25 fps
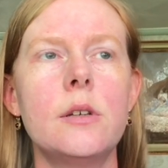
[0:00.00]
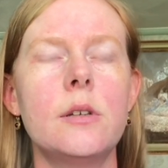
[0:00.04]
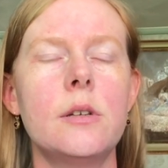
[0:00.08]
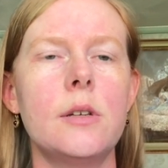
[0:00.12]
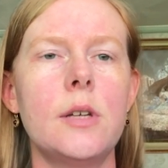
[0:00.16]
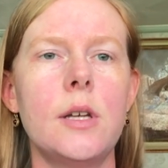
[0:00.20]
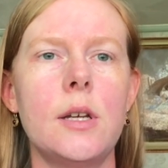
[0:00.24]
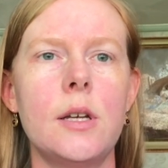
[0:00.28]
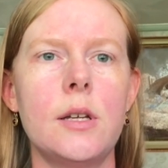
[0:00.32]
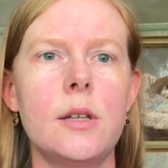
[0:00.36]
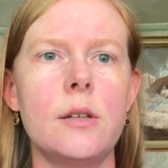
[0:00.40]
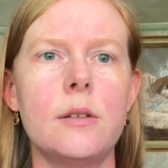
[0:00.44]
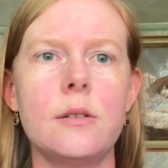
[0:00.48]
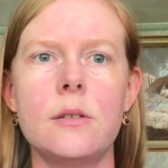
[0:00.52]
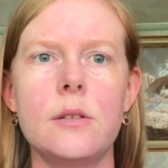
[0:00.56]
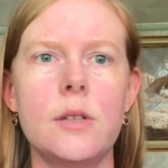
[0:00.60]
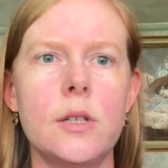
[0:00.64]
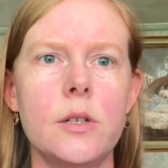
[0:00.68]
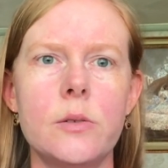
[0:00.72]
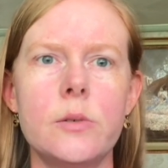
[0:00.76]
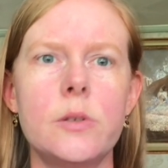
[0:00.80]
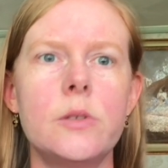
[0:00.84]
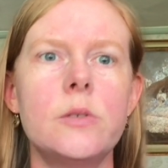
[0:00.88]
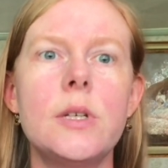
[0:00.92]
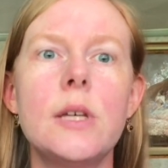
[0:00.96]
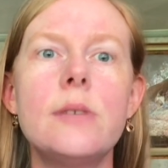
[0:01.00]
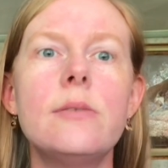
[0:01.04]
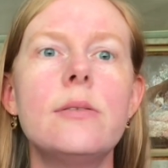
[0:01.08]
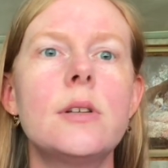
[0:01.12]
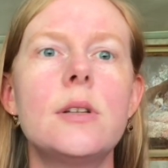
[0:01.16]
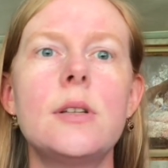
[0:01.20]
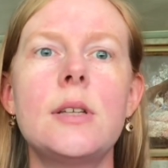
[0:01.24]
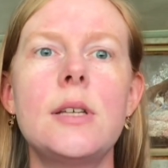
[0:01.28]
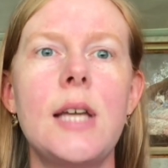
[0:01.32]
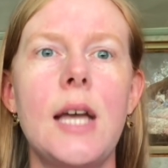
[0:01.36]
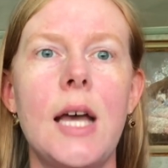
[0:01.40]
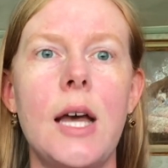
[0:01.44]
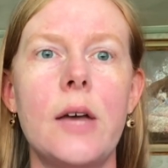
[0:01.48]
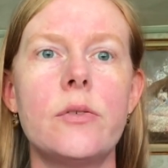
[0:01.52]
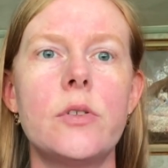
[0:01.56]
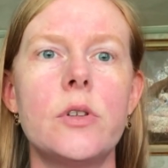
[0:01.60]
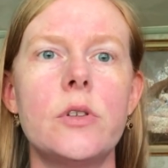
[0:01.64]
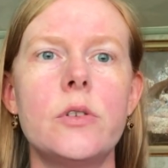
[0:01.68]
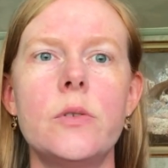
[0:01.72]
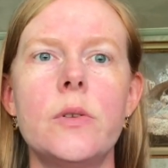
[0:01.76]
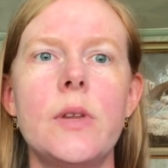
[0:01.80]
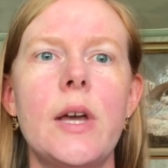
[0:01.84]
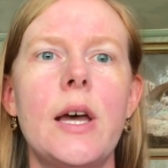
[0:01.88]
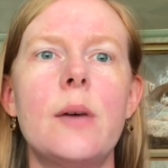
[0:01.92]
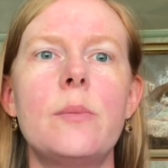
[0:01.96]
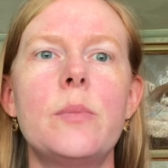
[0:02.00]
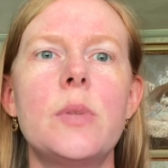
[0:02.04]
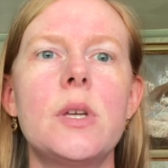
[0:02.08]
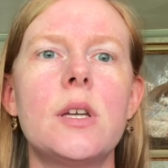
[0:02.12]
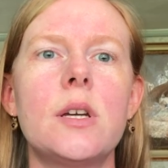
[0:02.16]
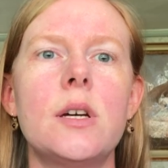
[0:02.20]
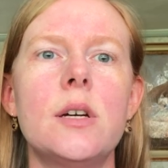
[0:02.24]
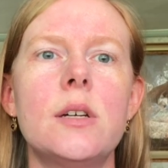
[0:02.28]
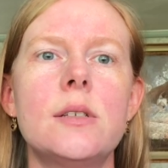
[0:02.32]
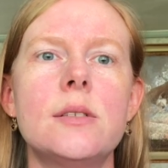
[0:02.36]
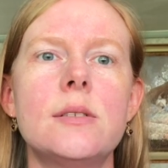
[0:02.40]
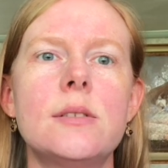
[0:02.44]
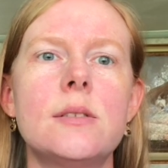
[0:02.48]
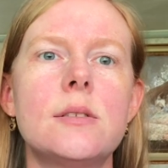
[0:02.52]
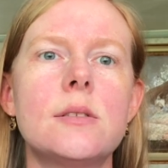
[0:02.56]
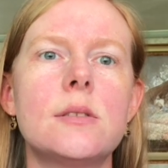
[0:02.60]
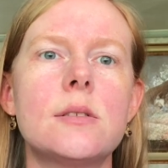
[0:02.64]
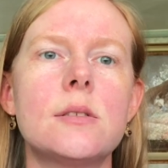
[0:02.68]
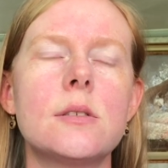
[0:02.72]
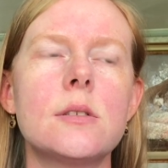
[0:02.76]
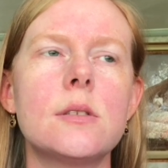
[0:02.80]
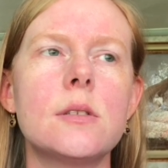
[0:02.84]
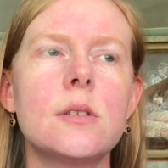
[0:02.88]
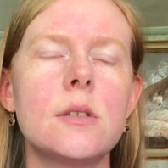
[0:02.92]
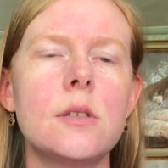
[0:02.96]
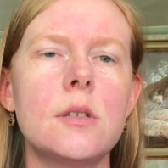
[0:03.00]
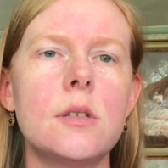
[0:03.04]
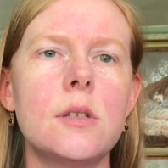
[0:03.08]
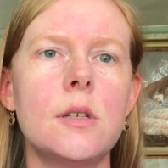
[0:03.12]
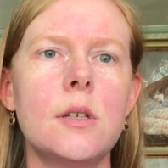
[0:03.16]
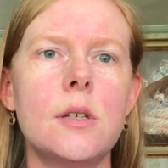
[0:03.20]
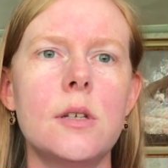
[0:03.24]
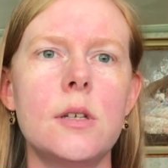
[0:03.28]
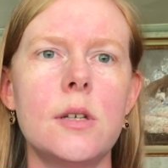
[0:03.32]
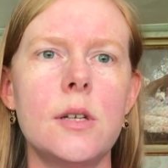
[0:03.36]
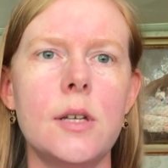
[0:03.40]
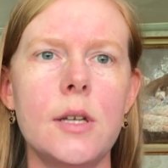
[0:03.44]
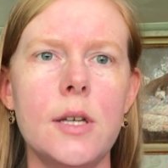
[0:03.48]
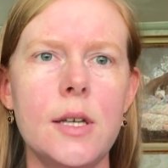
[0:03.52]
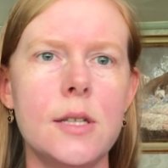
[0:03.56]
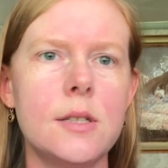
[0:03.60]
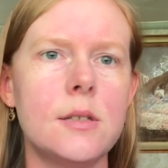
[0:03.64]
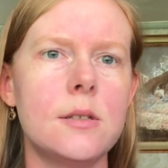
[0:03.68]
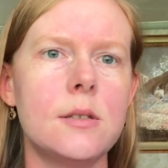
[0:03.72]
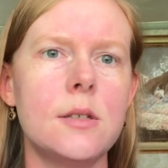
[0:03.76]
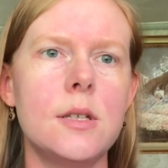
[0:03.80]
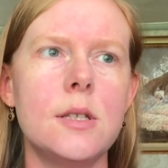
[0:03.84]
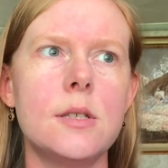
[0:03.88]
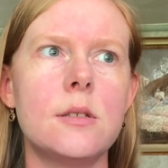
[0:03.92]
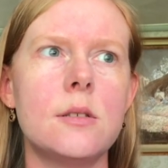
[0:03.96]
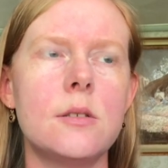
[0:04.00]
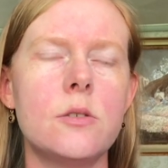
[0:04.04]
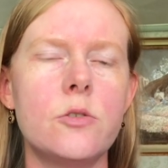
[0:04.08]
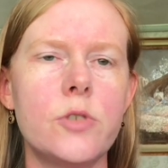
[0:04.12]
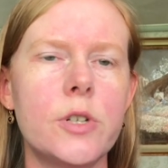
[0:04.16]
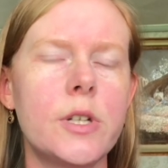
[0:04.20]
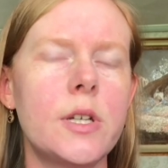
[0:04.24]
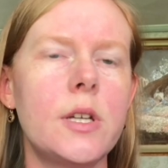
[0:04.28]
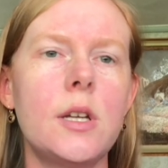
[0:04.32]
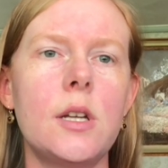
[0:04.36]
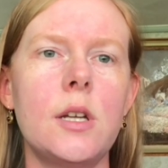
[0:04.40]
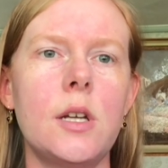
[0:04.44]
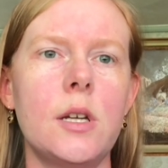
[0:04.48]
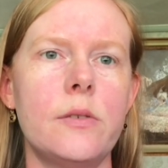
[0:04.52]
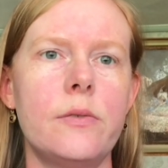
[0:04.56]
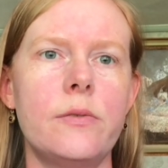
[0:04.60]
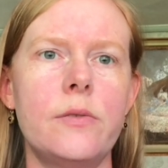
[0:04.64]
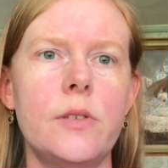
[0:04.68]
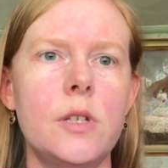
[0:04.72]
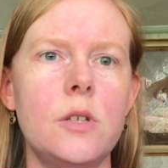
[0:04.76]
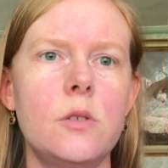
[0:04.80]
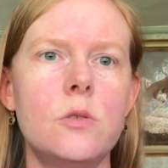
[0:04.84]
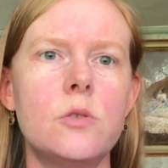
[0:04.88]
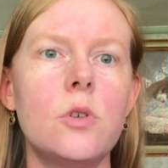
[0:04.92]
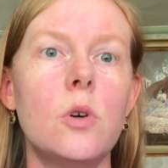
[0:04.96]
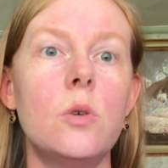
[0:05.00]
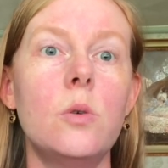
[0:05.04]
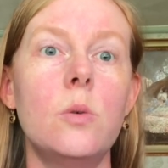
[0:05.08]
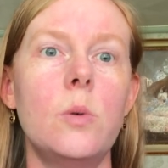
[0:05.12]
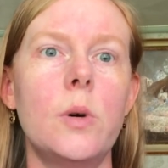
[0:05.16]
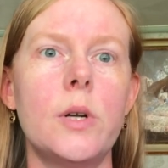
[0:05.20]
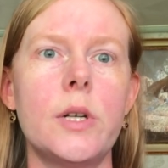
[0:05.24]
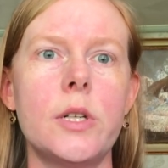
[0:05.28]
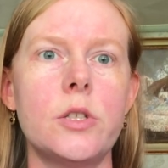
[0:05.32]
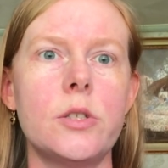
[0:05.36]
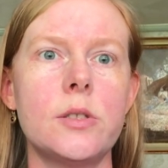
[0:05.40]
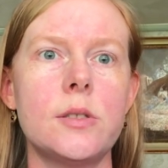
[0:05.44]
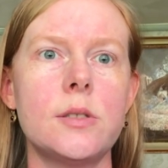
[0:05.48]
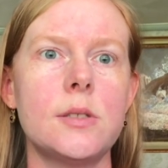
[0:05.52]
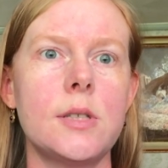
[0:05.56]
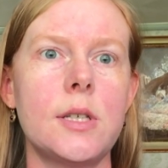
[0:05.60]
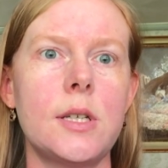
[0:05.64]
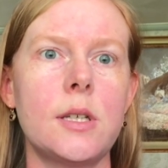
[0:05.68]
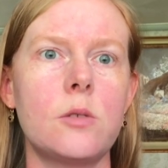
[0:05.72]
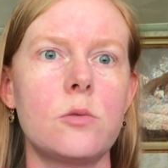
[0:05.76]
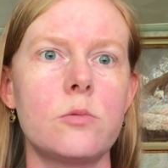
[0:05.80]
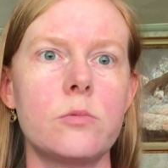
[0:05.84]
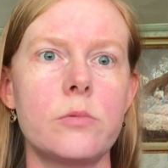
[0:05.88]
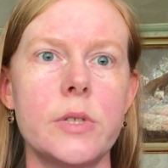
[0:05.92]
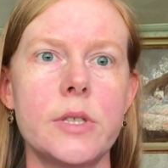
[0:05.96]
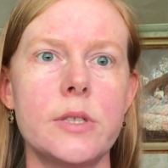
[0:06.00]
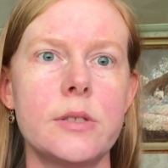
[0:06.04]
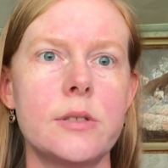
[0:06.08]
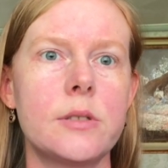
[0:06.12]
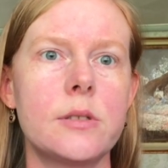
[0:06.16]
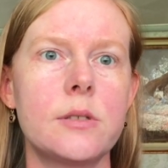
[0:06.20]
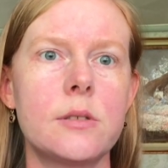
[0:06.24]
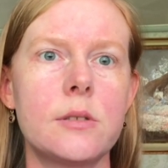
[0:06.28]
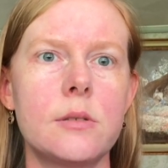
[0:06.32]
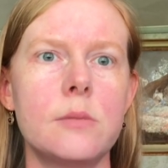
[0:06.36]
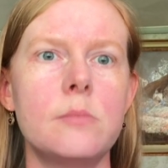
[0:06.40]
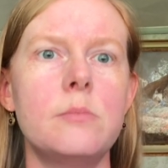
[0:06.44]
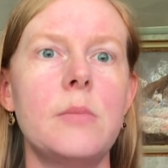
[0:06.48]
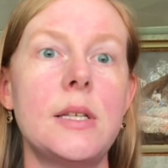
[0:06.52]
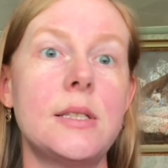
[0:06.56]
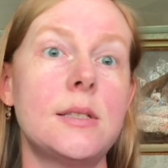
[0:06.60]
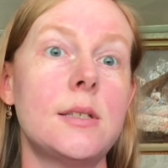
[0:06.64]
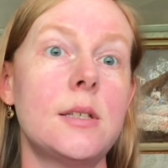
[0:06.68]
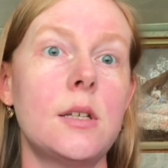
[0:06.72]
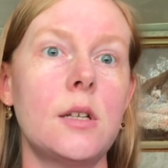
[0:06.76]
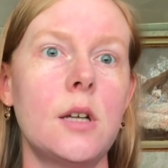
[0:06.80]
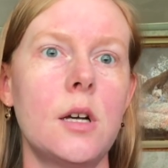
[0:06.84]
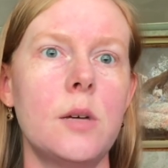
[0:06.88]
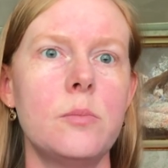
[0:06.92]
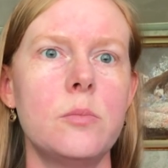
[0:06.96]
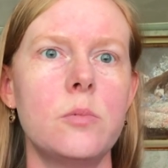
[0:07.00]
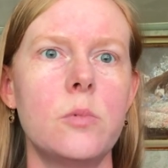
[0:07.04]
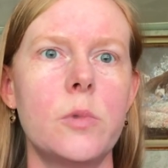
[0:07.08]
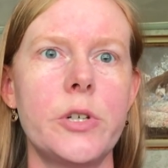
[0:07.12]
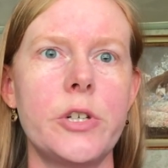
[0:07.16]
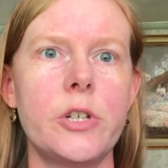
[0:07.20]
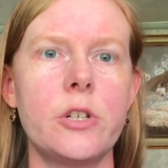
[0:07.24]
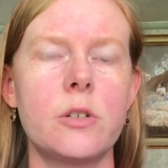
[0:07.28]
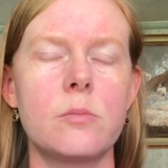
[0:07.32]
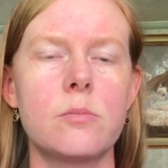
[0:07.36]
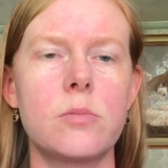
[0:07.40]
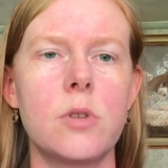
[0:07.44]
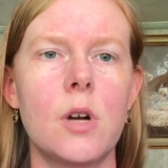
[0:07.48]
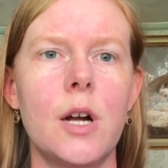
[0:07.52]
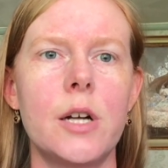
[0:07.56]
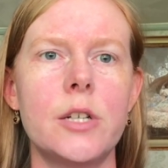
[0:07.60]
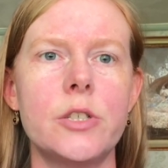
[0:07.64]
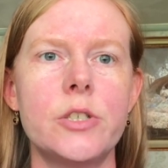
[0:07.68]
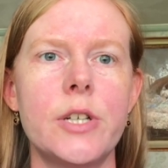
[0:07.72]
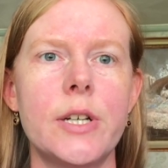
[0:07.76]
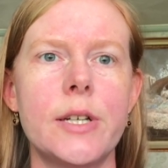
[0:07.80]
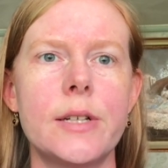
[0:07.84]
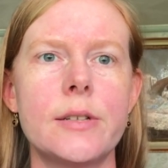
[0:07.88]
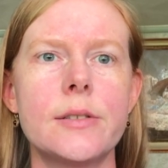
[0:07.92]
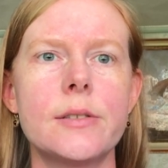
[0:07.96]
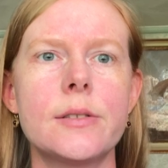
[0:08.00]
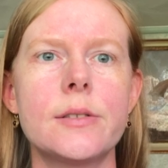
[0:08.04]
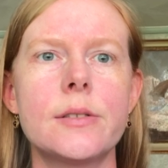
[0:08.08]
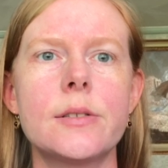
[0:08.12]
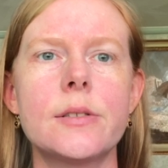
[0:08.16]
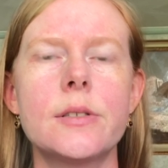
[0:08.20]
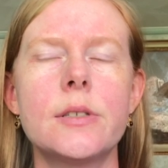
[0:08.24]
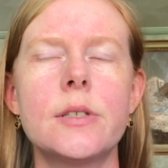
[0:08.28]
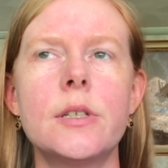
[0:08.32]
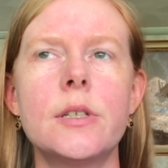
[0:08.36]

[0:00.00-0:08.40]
And you know, you definitely have to do that because it's tricky enough that you don't want to just like risk messing up one of your projects